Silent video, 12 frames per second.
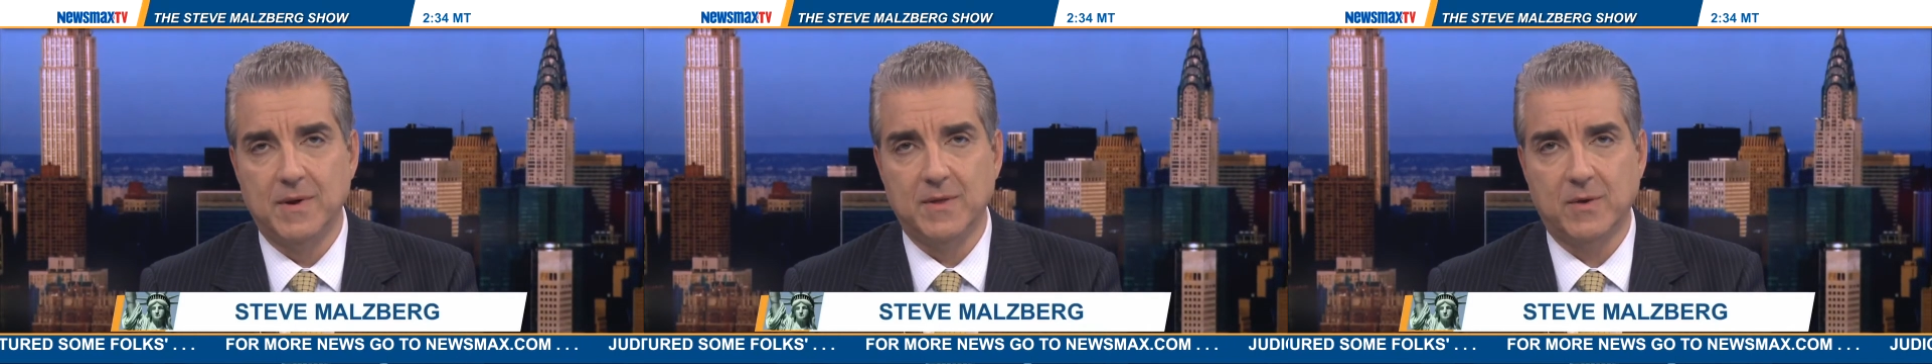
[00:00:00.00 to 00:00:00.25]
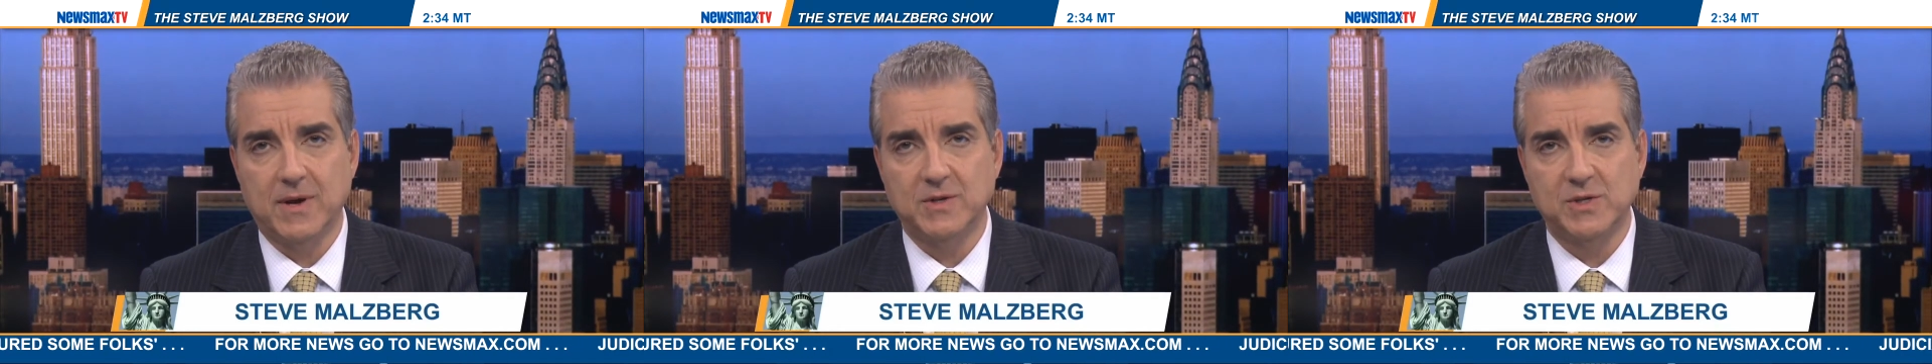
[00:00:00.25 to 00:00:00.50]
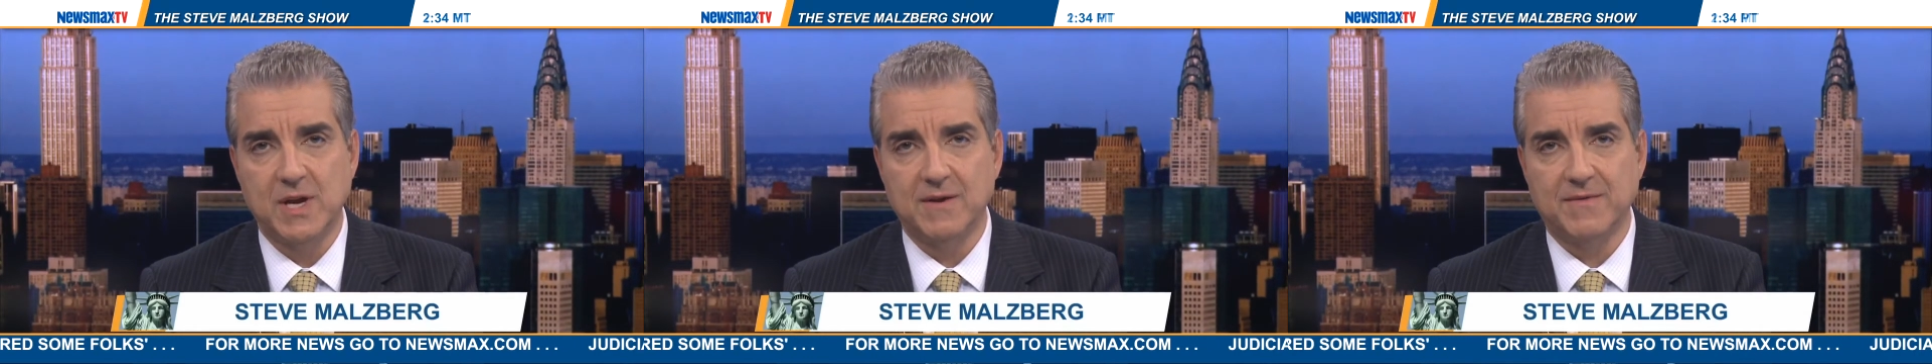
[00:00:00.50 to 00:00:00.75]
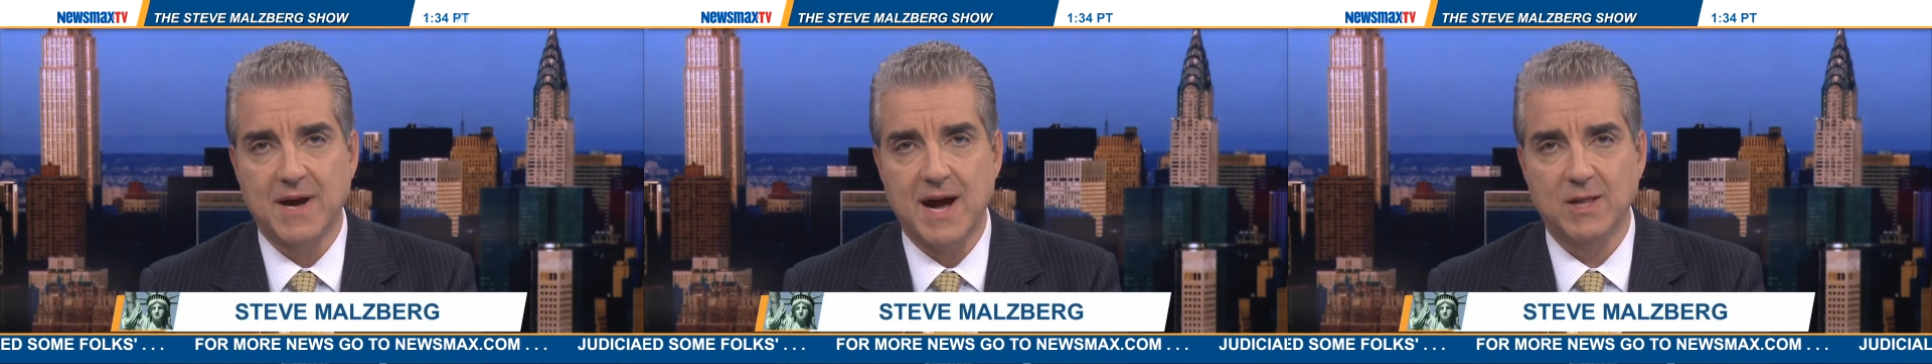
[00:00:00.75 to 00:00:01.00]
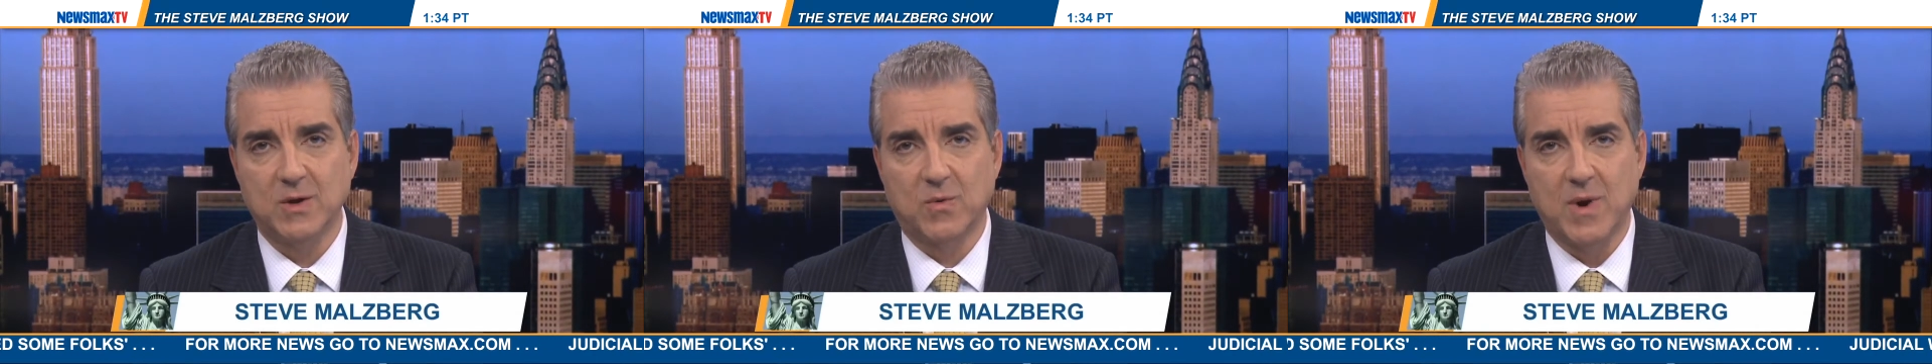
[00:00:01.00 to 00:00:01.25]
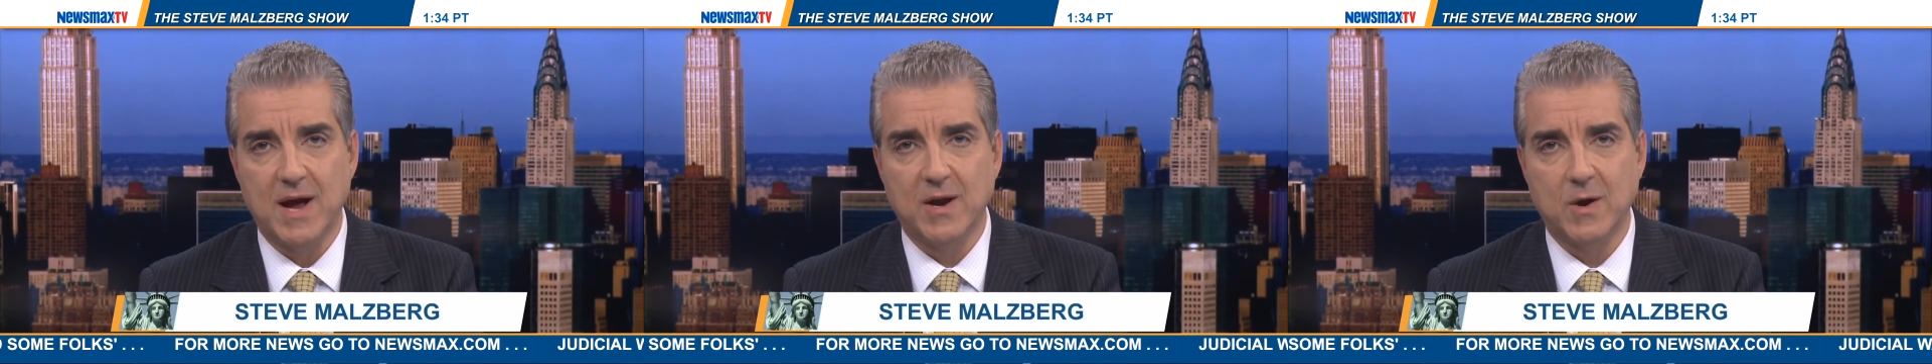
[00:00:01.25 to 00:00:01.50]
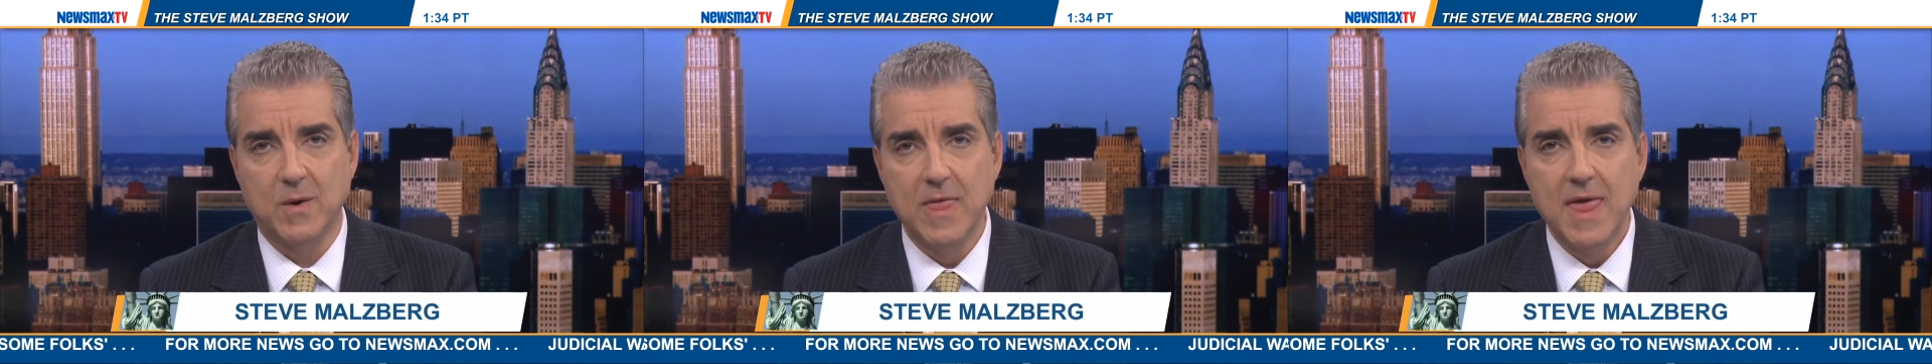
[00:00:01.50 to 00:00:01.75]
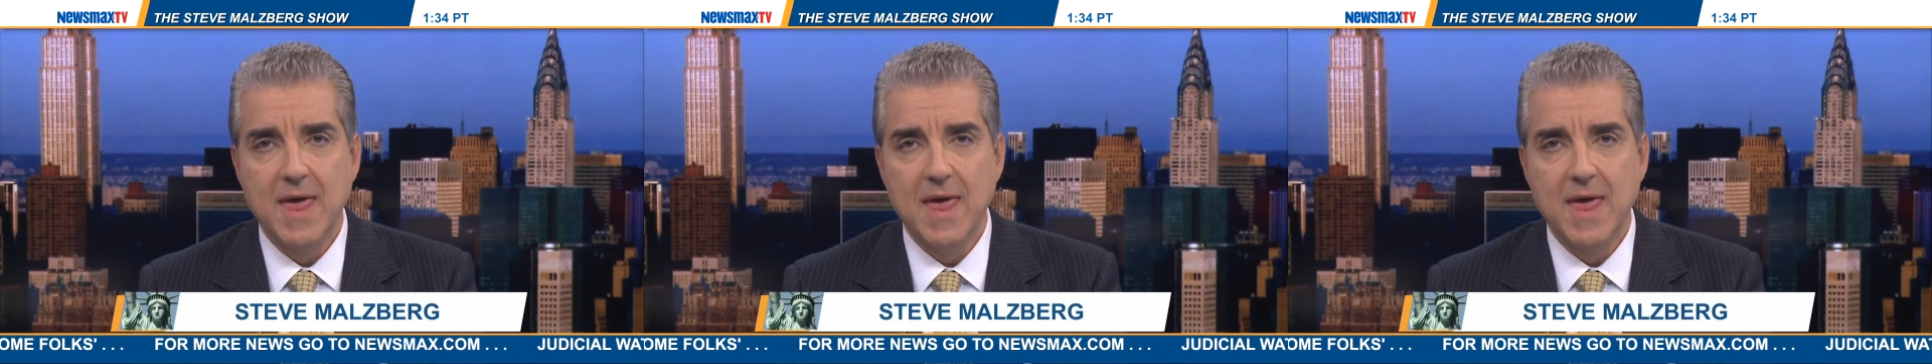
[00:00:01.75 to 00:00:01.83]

the great state of Colorado.